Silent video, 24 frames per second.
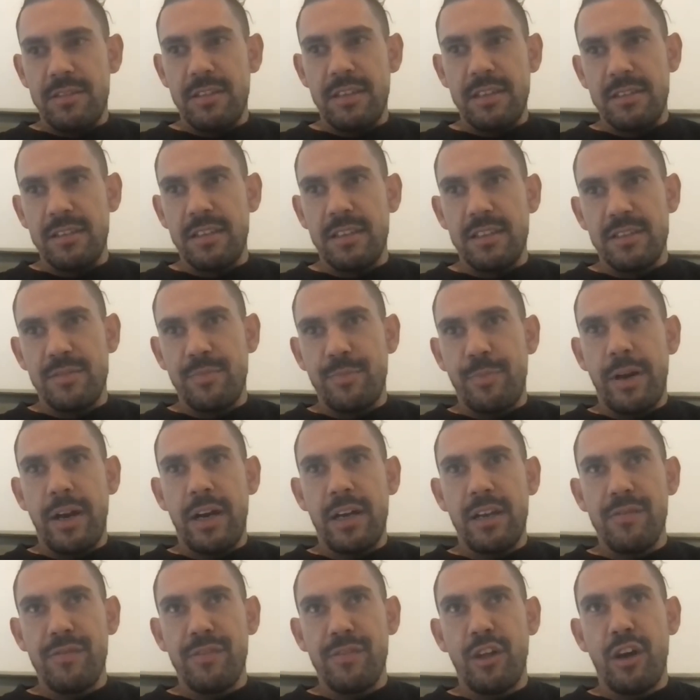it's
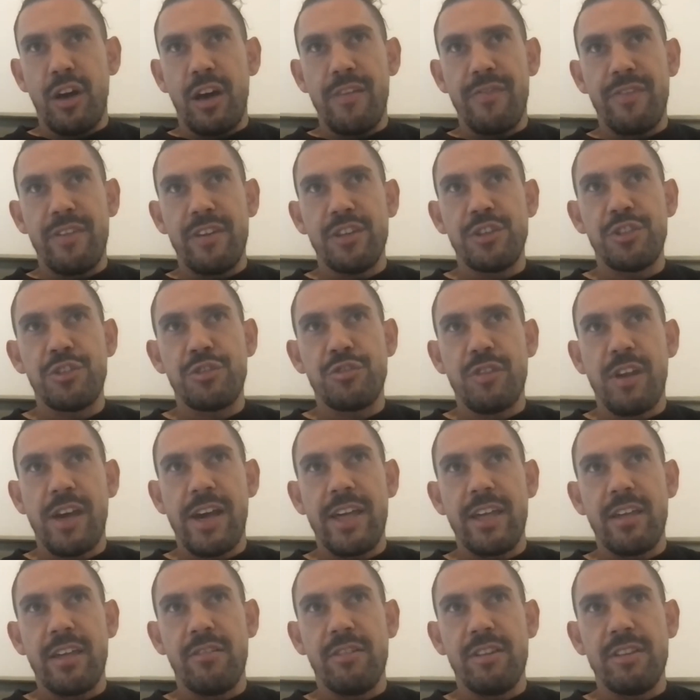part of life. In
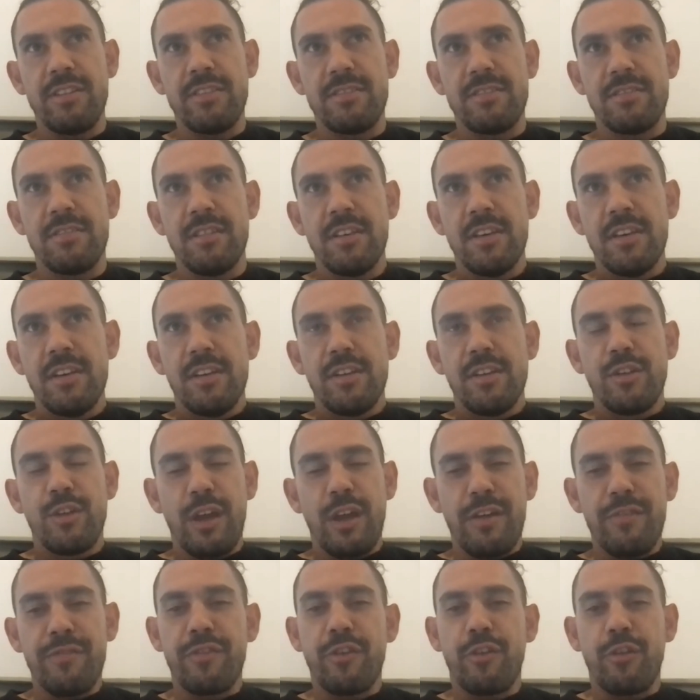Australia, you
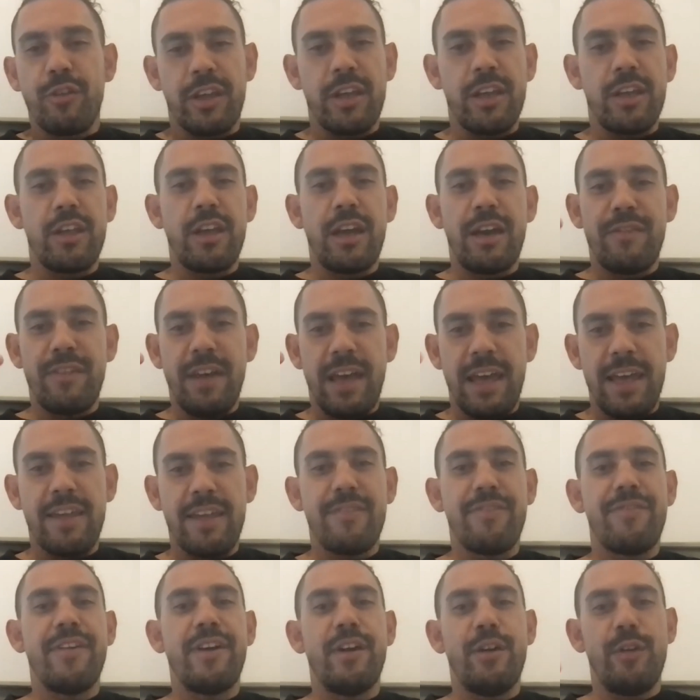have cricket, you have
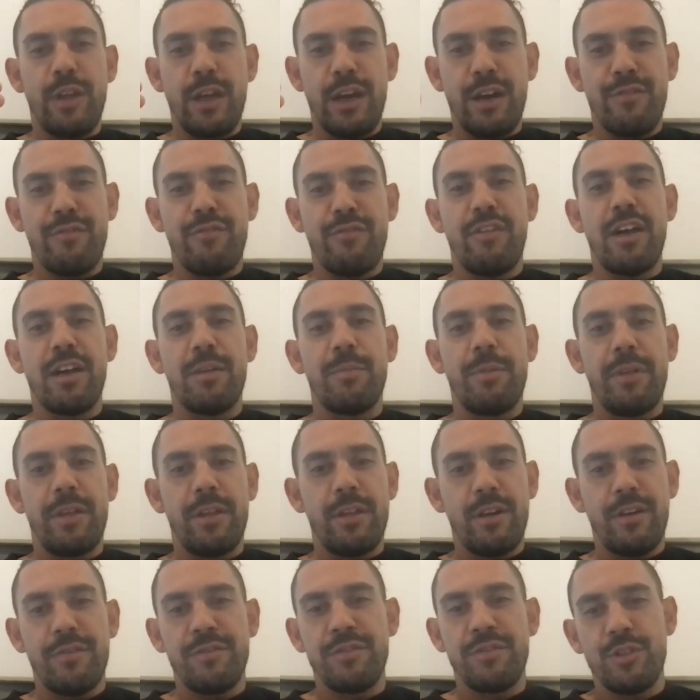AFL, you have rugby,
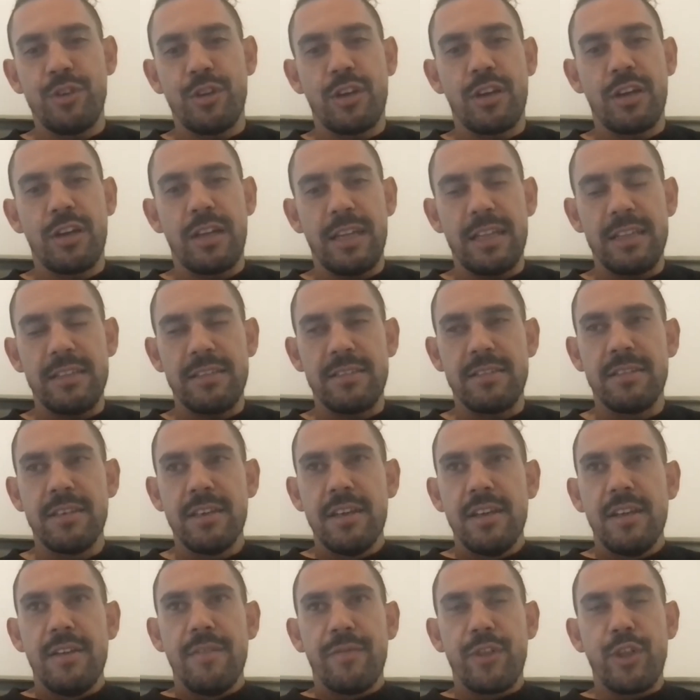you have soccer. It's,
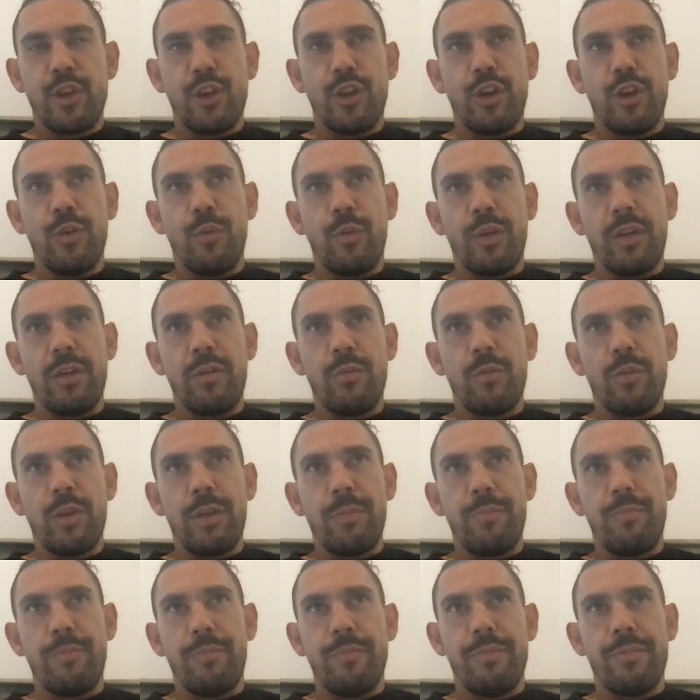
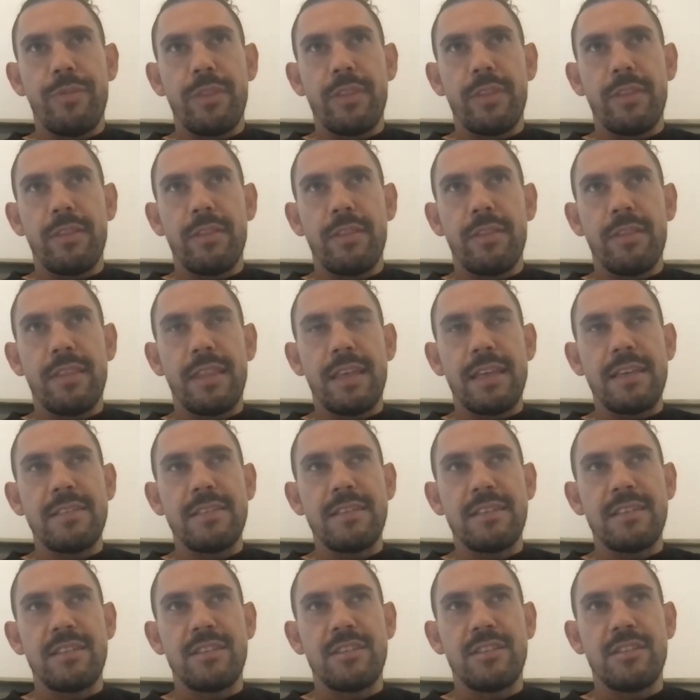we
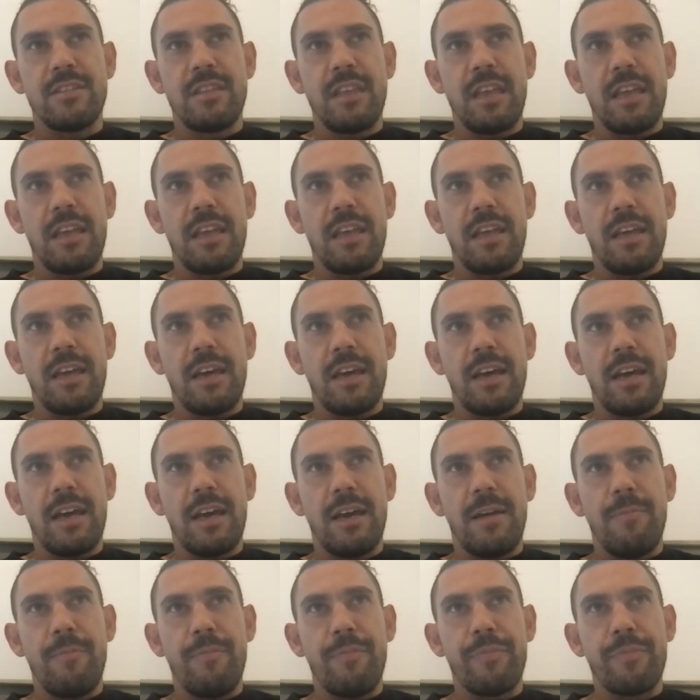there's
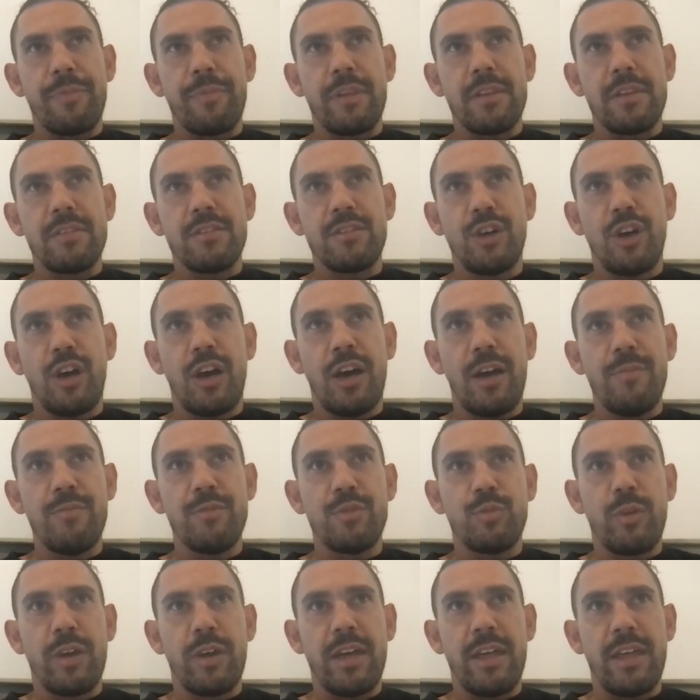
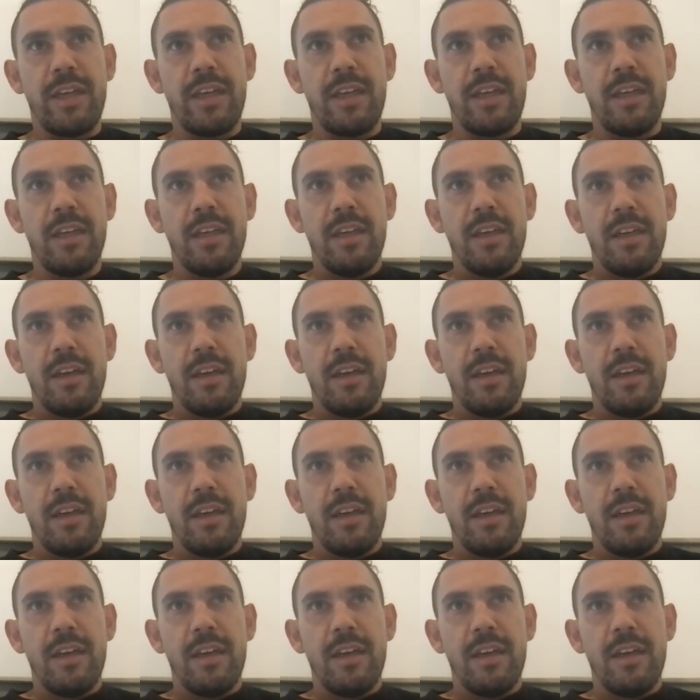times where